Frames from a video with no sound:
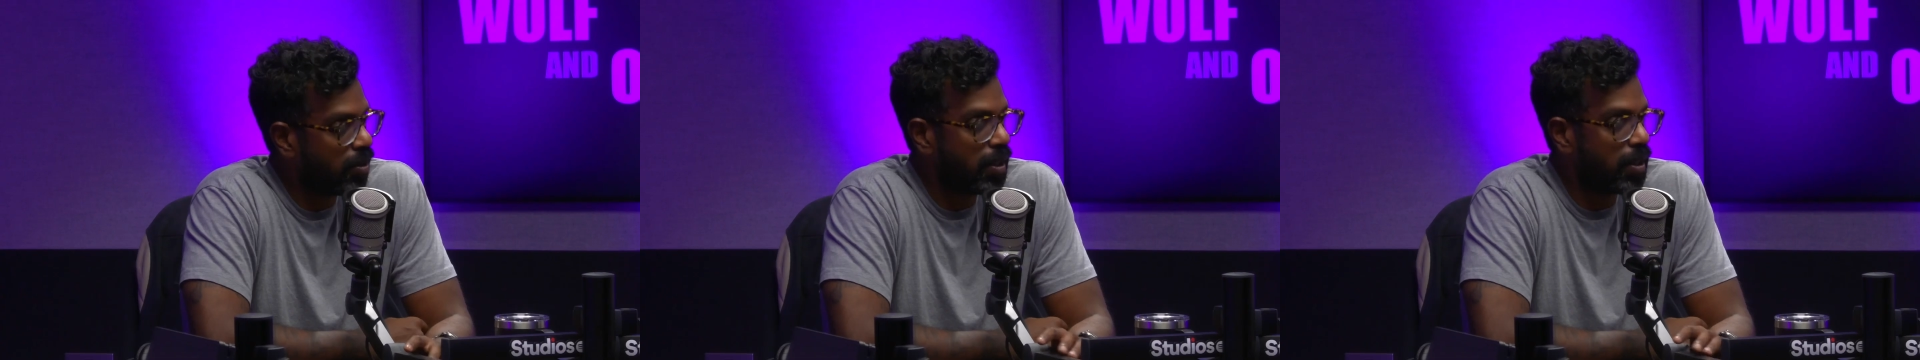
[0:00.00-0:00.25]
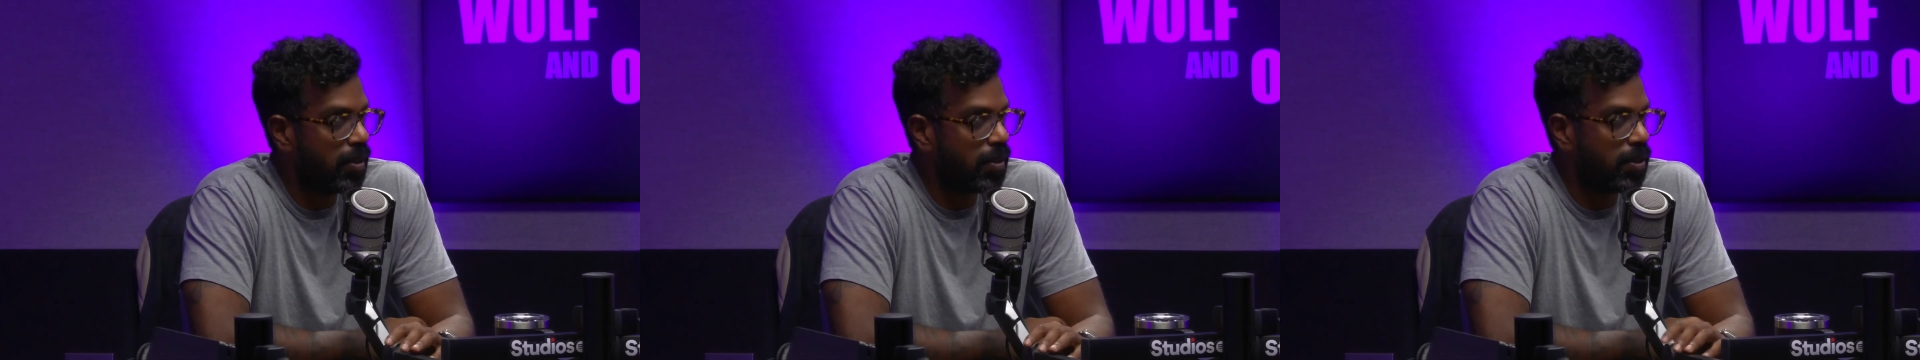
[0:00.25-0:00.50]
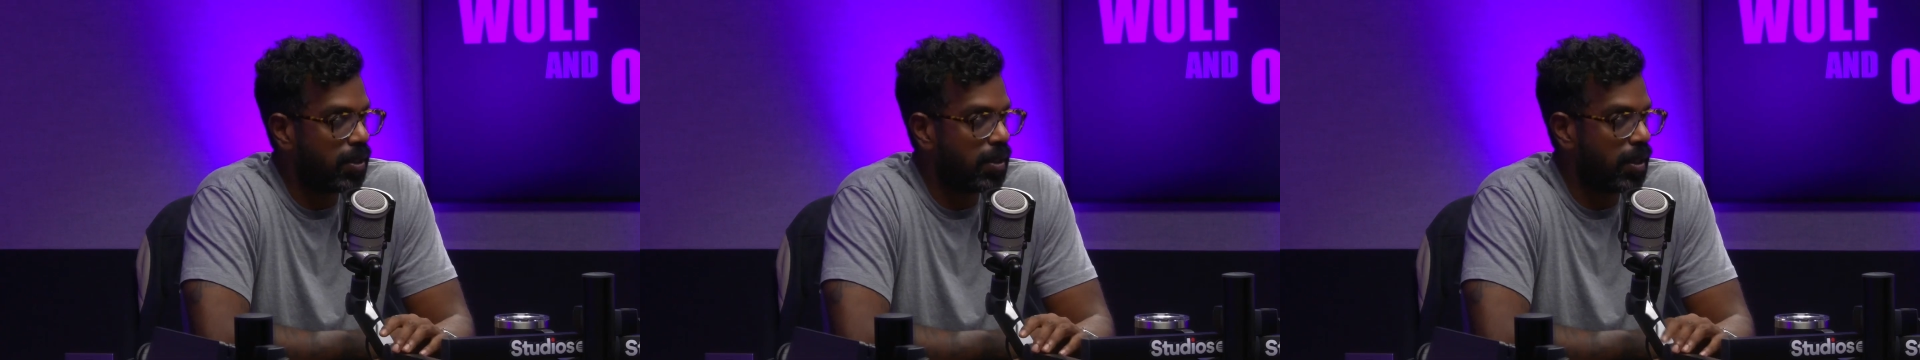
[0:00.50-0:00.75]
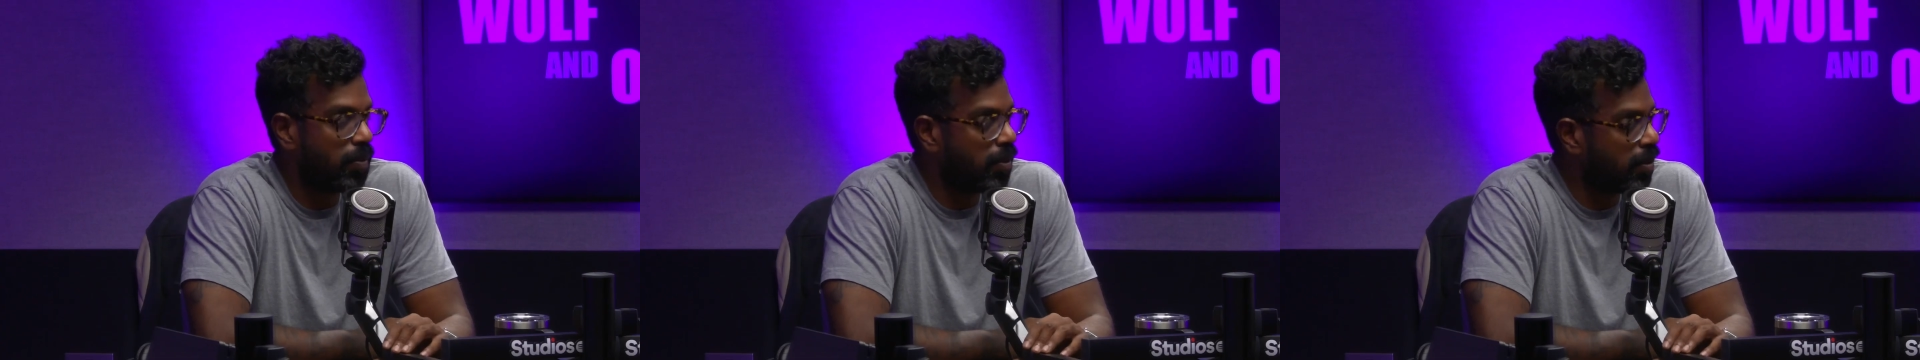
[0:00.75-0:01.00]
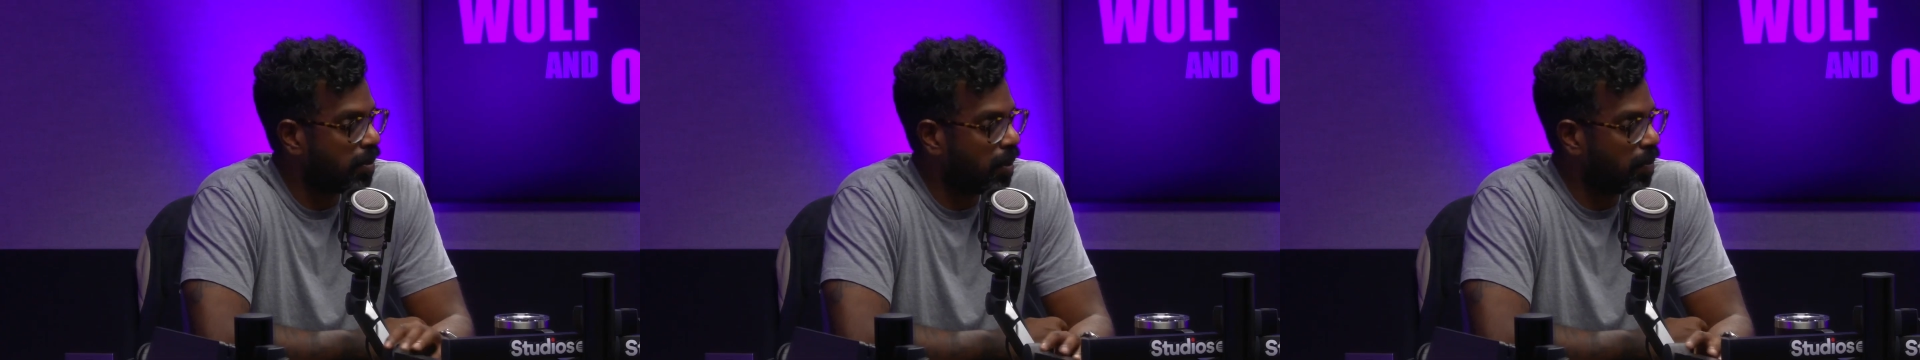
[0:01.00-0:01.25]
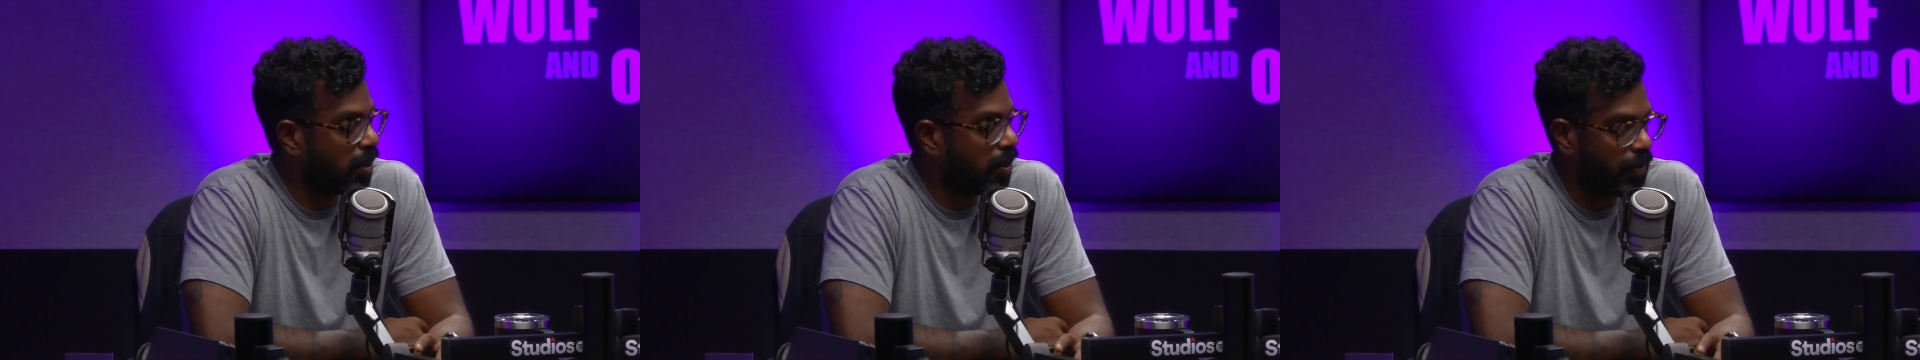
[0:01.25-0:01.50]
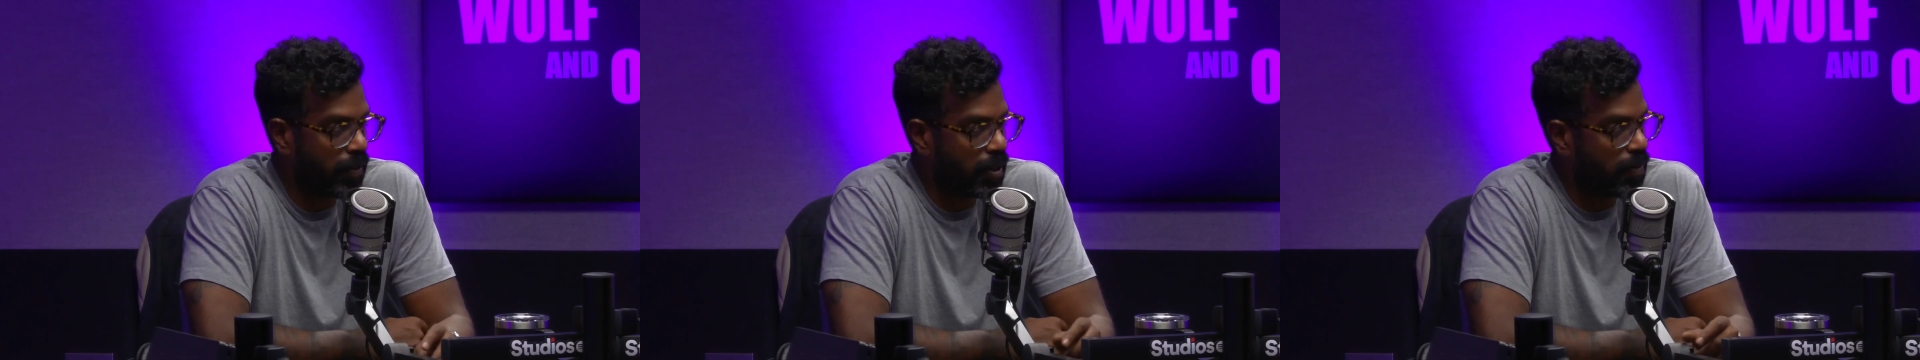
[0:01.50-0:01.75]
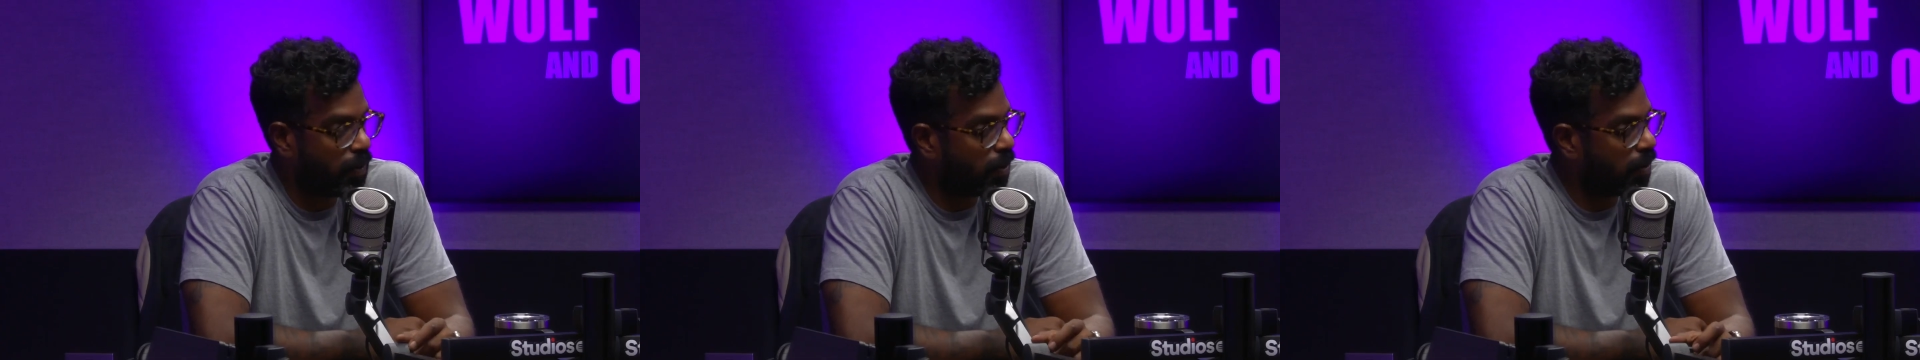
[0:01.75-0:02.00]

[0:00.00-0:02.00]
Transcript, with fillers: Do you um, do you know what I mean? Look, first of